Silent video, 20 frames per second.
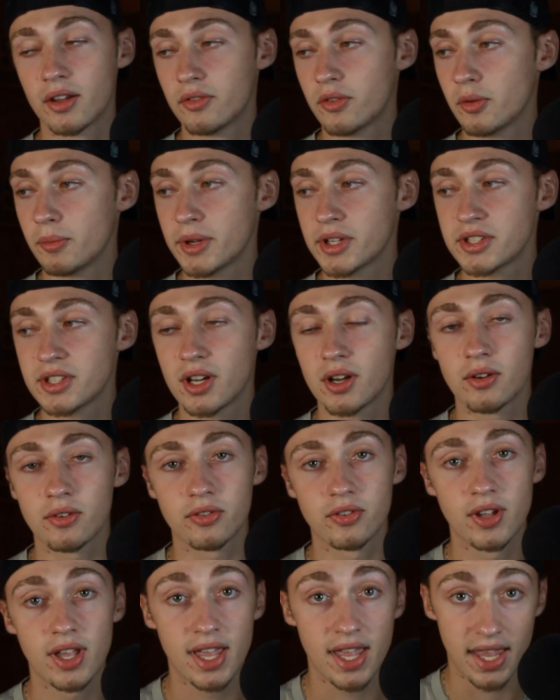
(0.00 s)
myself
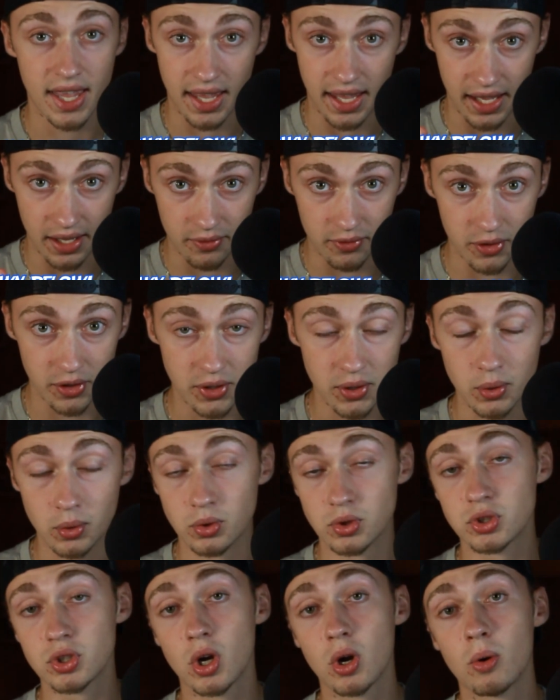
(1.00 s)
and for you.
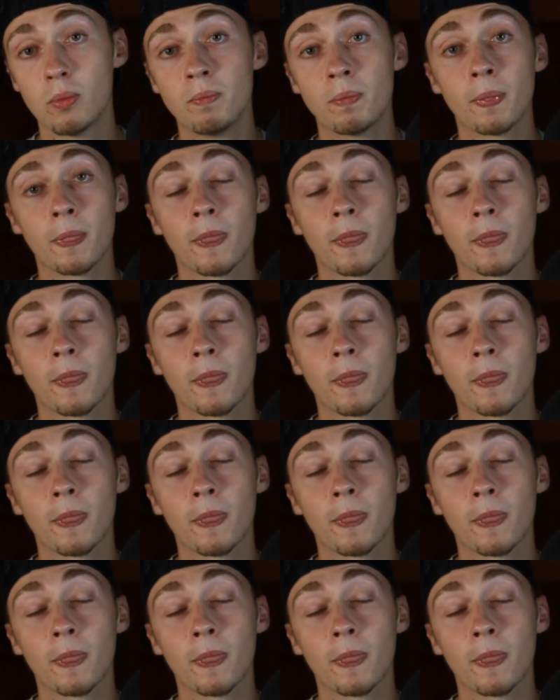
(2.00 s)
So